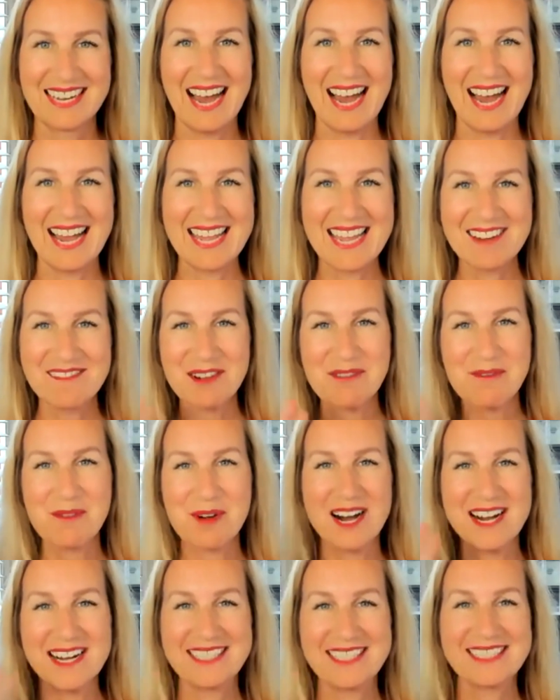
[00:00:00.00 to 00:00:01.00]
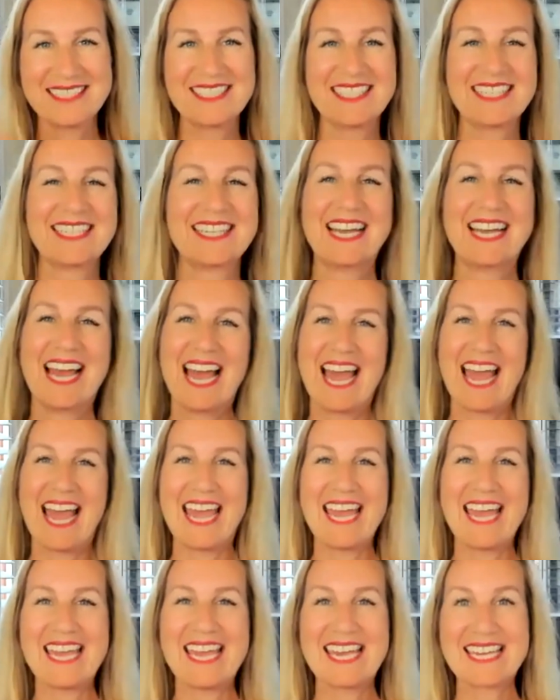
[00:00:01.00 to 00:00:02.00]
Hi, everyone.
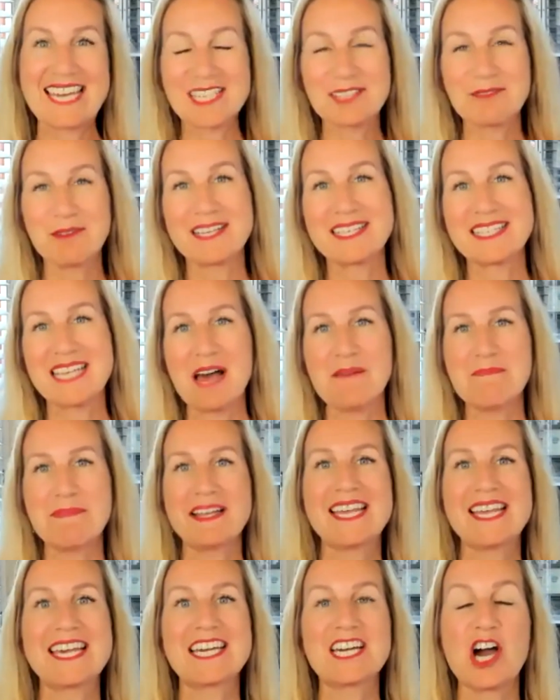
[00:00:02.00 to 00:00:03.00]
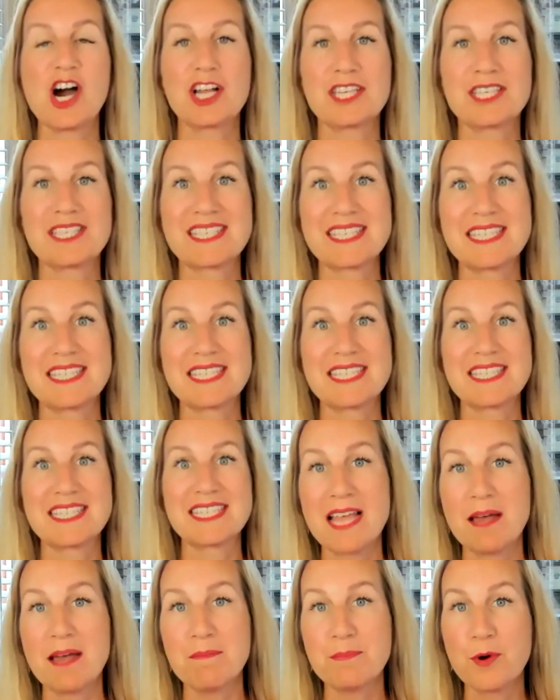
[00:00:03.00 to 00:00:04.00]
Hey, guess what's happening on
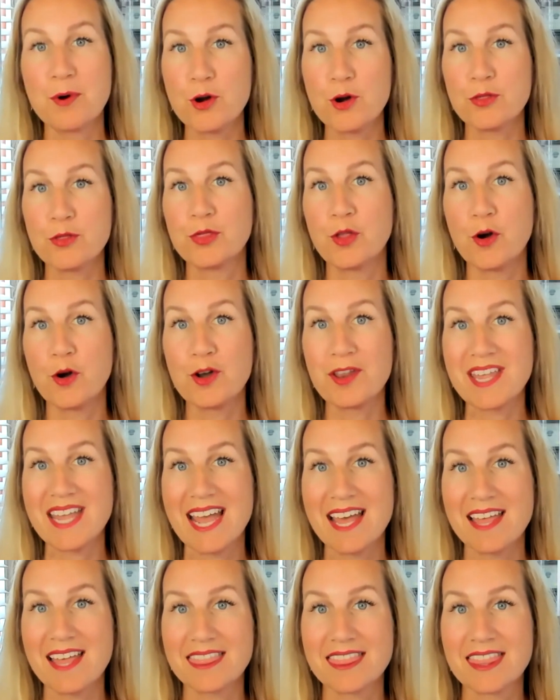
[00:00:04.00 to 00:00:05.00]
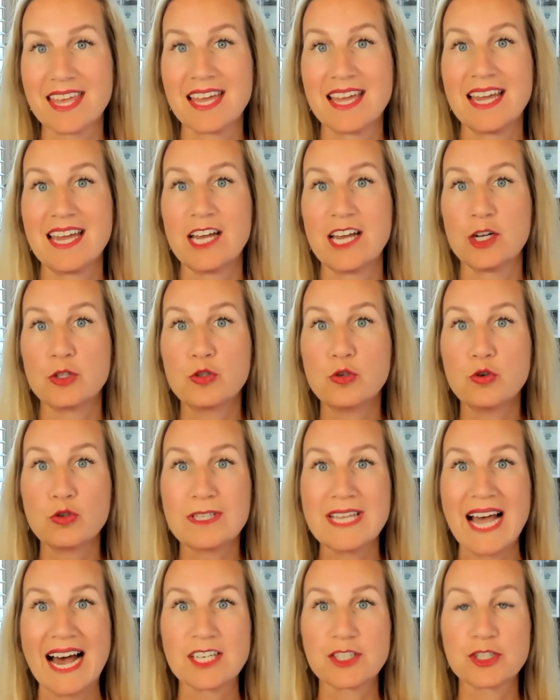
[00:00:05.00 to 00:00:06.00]
September 30th,
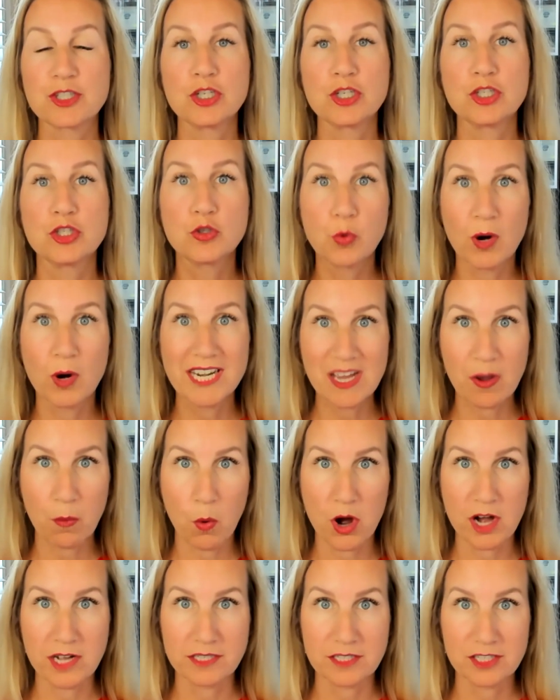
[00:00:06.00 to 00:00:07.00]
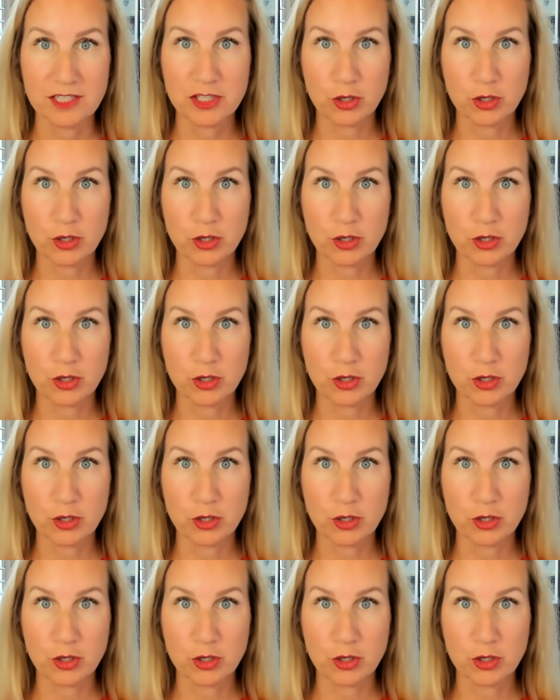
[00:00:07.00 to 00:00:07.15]
2021?